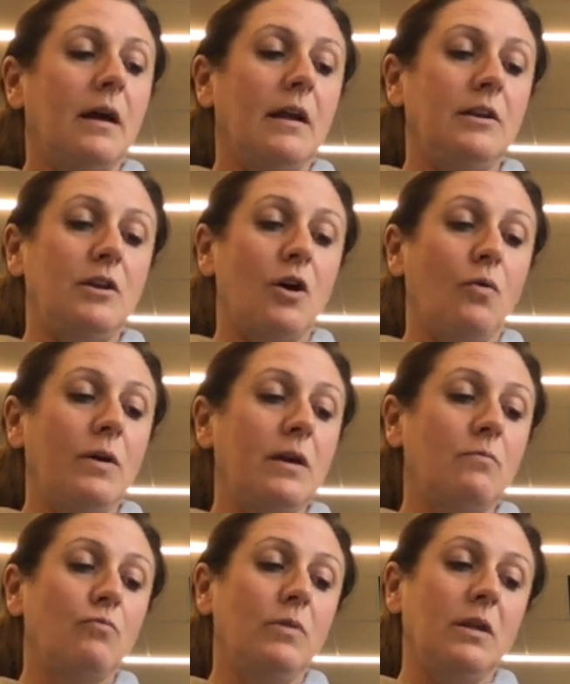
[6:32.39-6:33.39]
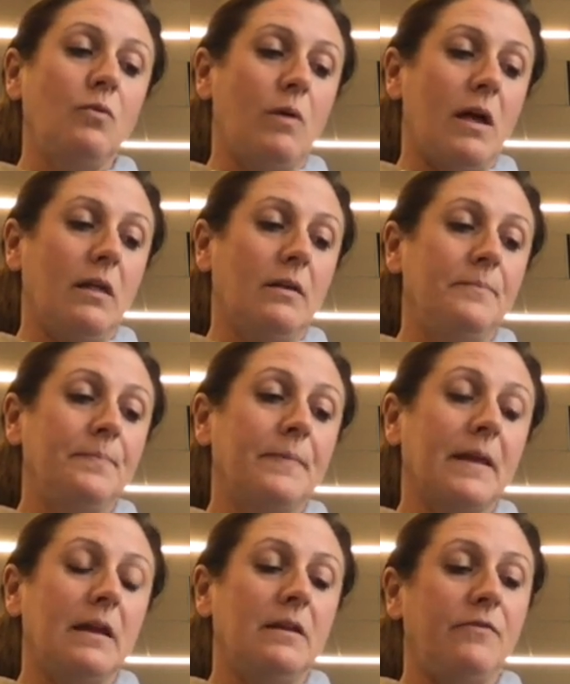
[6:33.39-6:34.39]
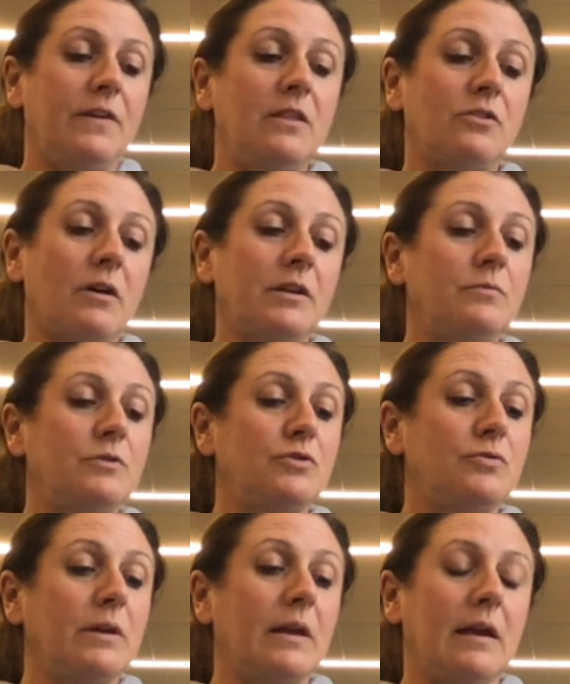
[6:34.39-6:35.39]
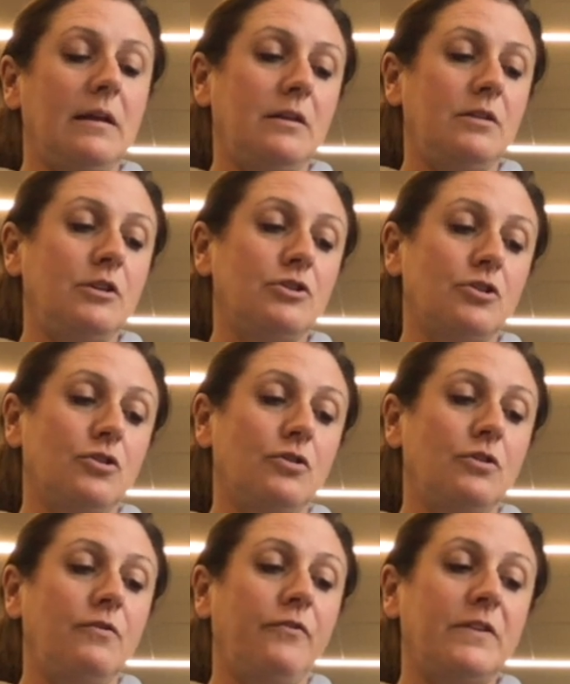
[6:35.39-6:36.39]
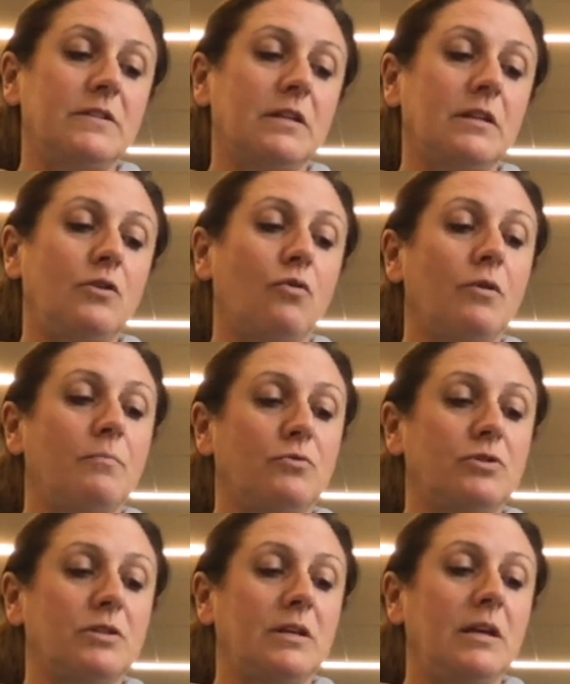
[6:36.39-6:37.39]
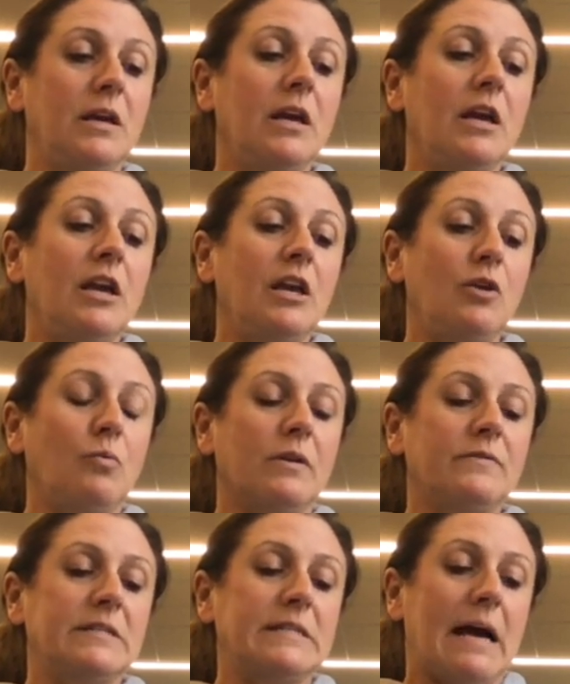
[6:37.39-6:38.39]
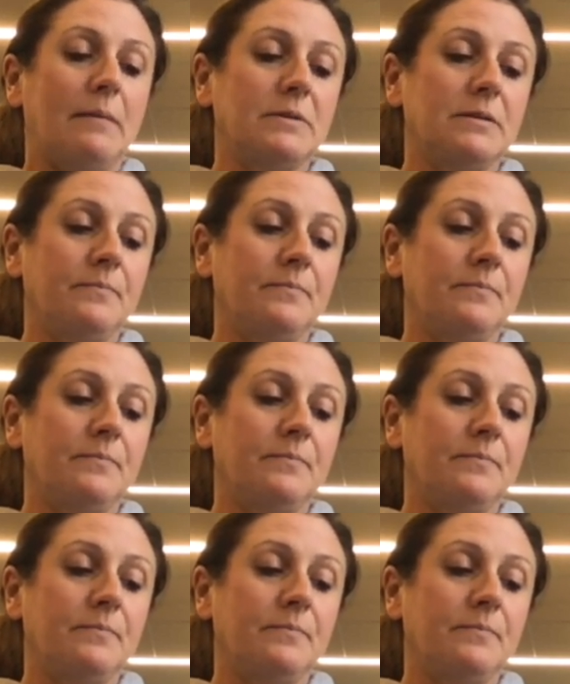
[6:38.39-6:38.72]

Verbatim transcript: I know him really well, and if he thought he was doing anything to hurt you physically or emotionally, he would have stopped.